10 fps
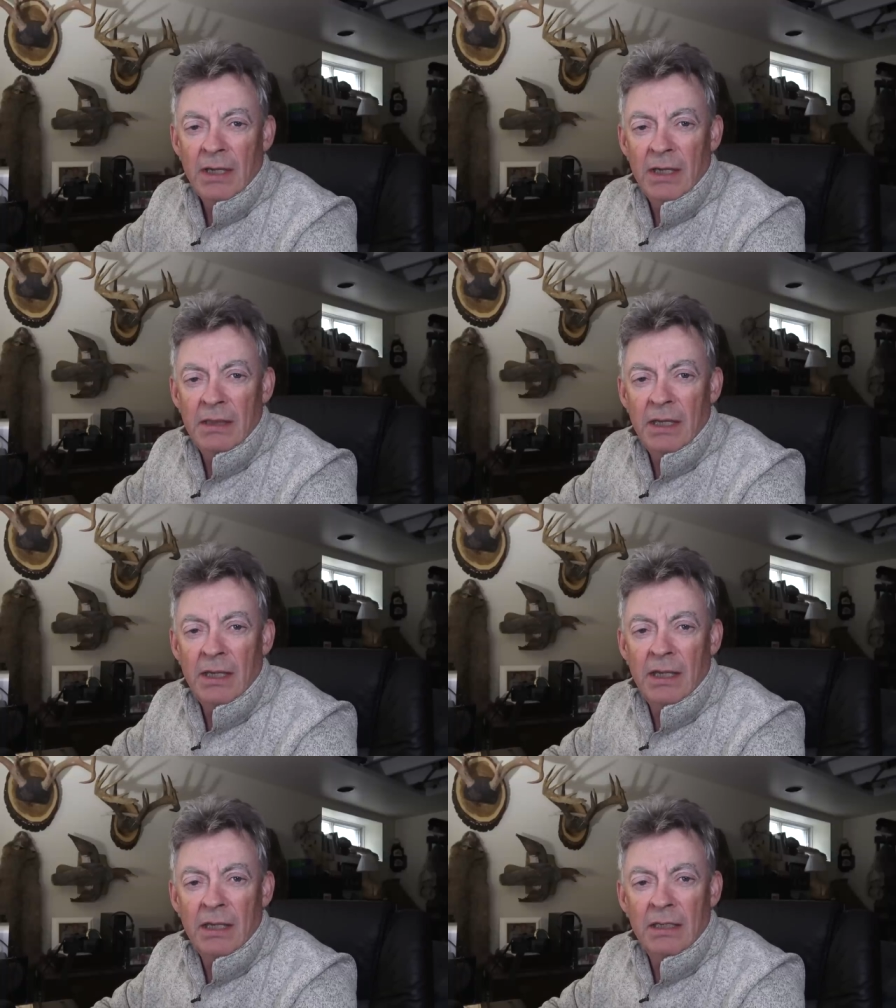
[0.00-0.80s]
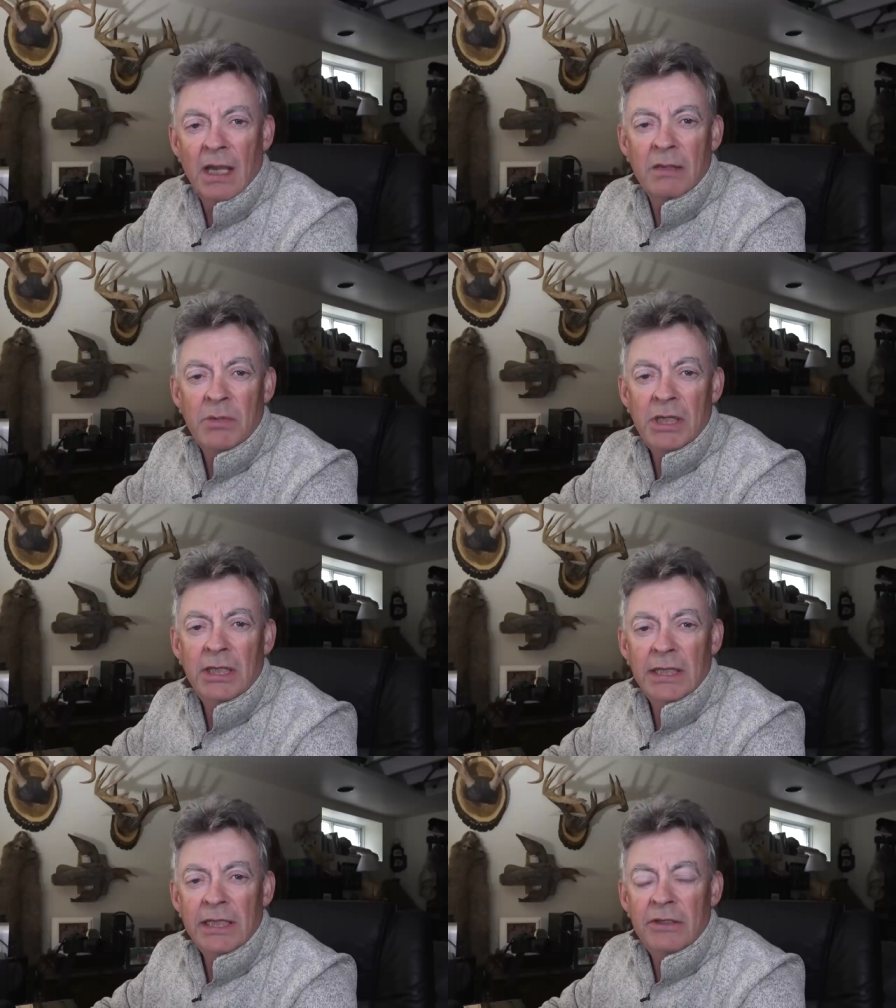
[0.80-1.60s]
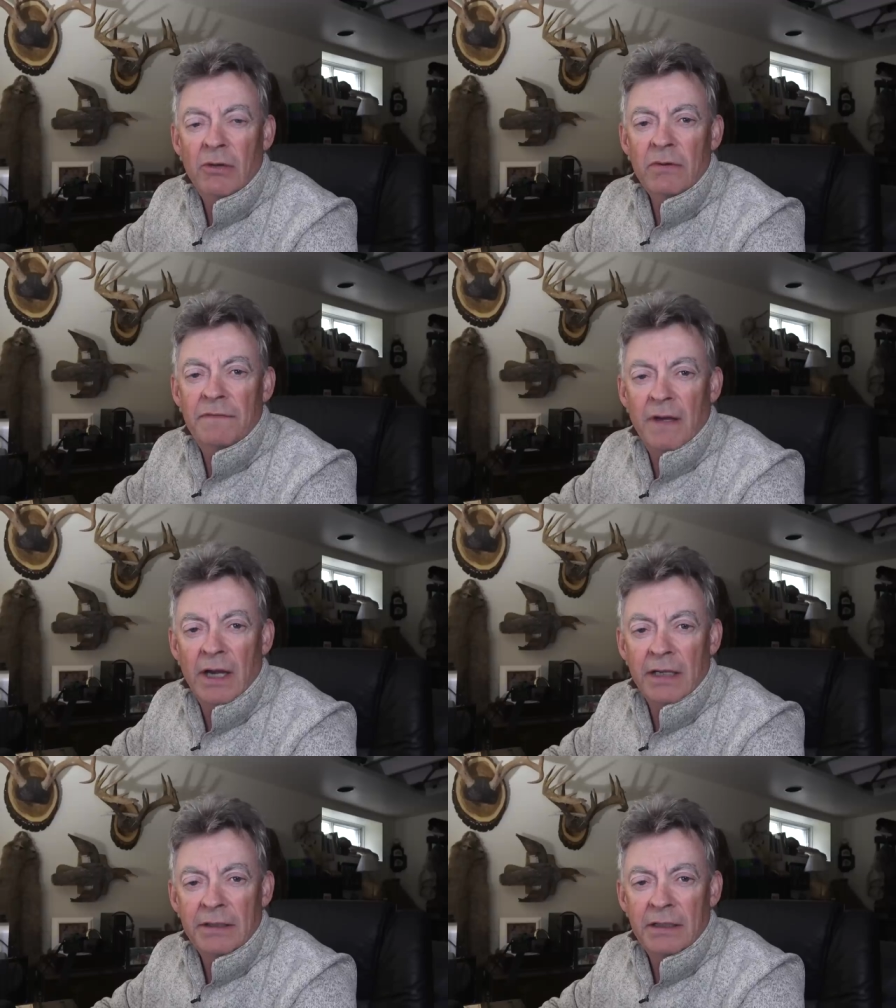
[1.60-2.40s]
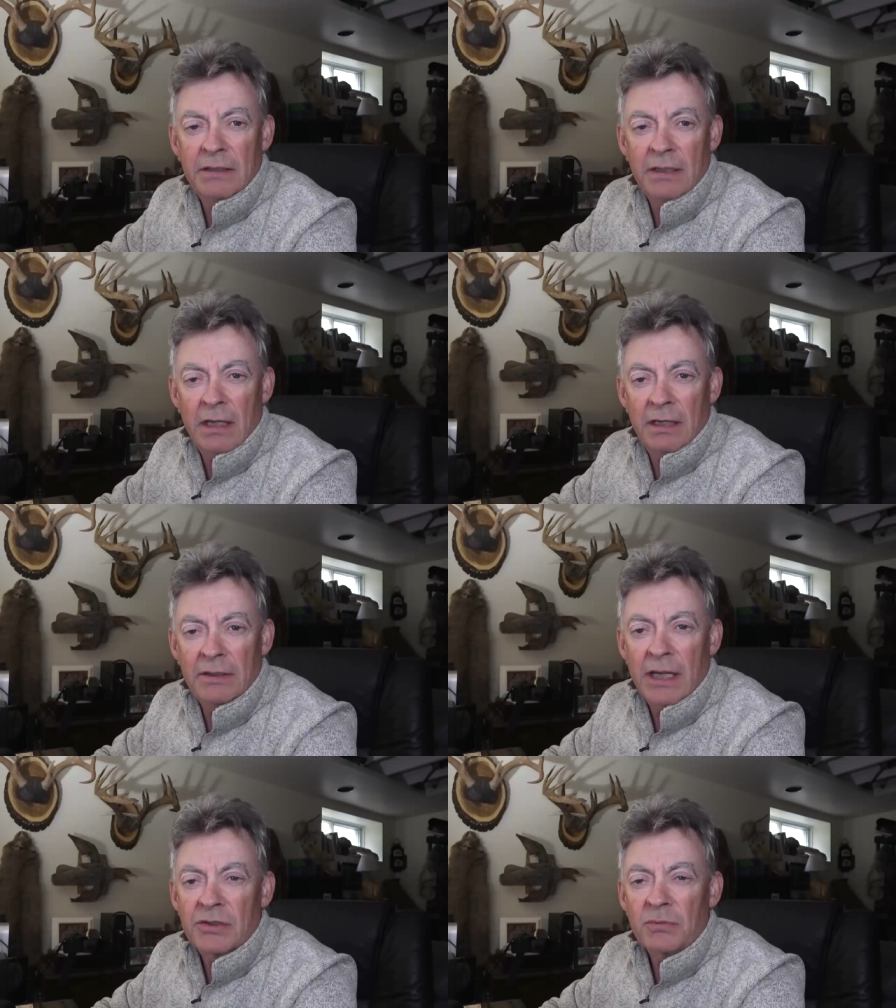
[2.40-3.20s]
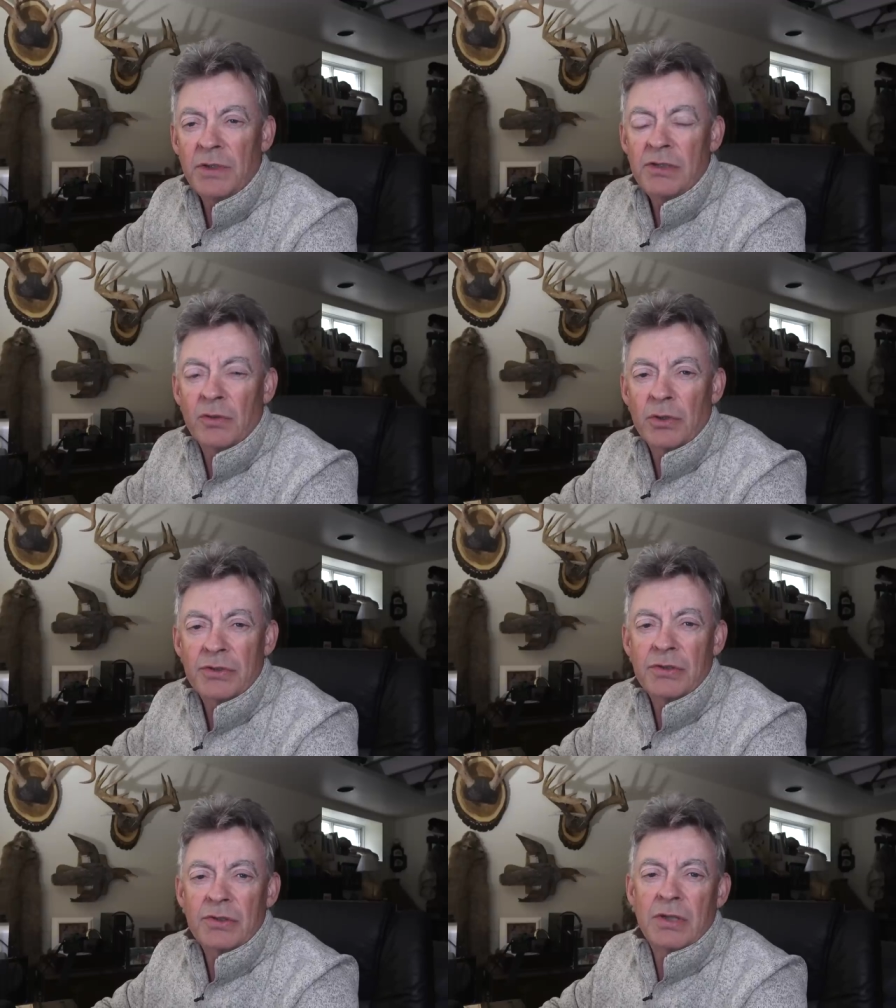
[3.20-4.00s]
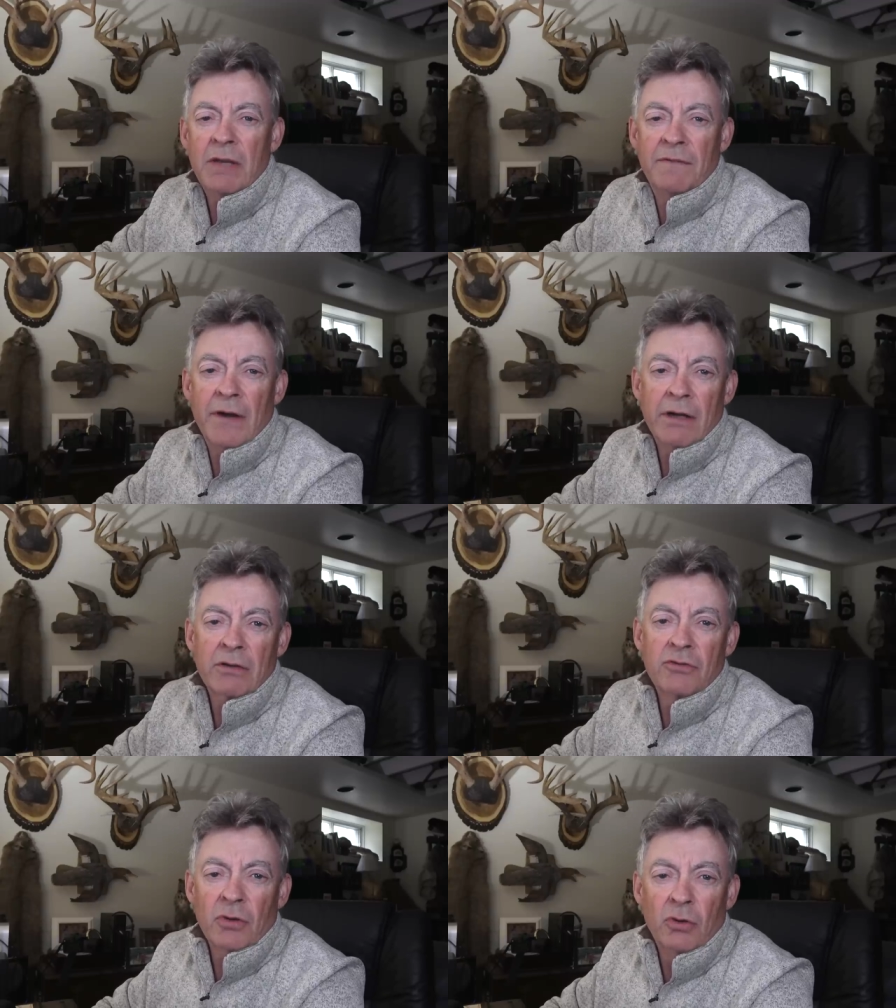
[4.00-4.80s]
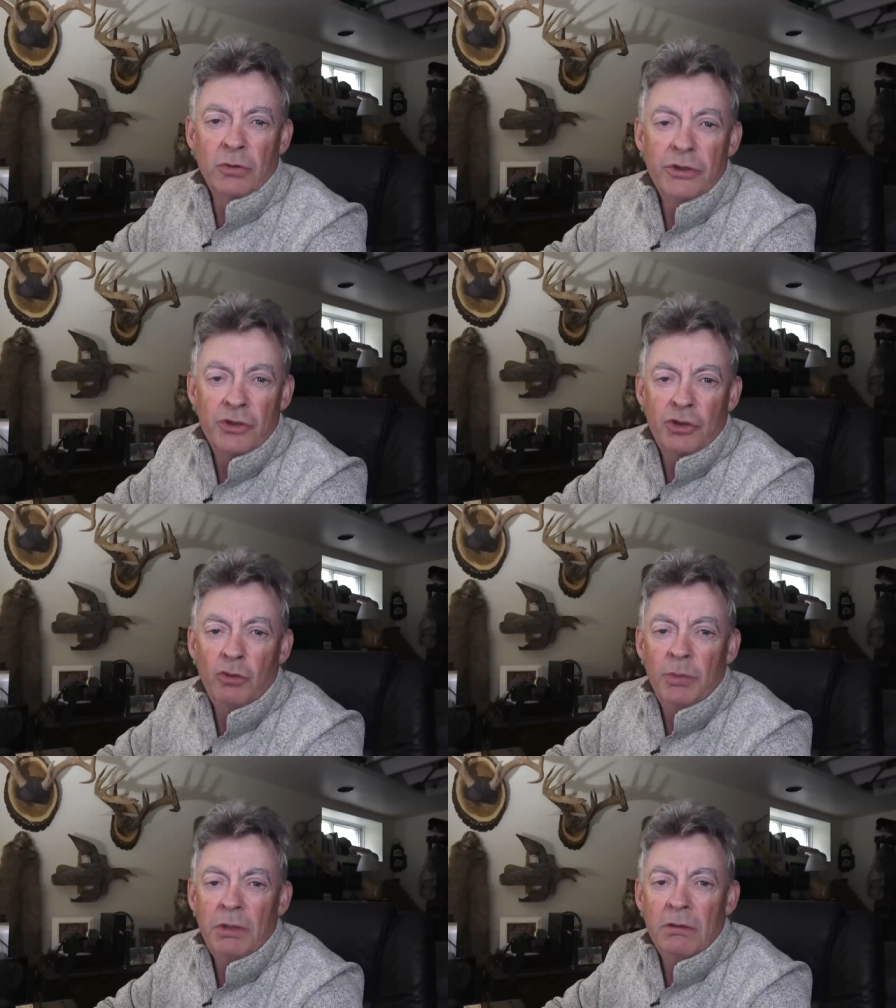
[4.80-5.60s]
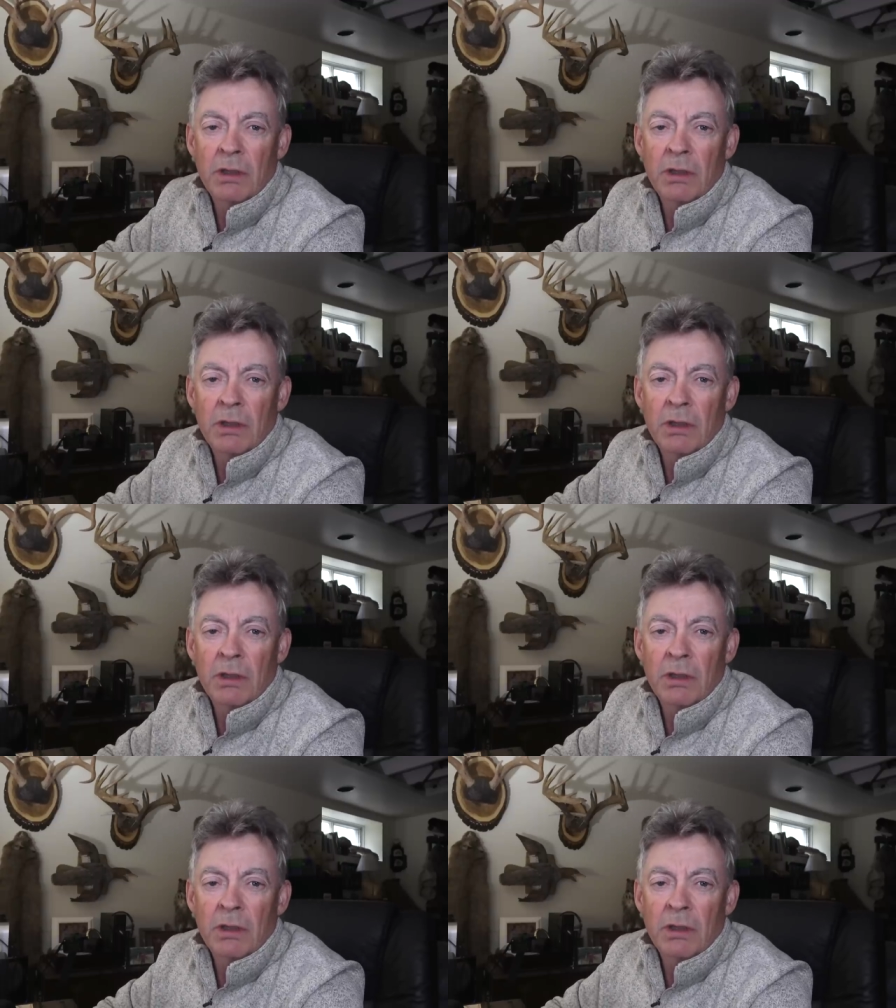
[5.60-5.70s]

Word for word: and then I immediately notified uh, Natural Resources at Fire Control in Shuby.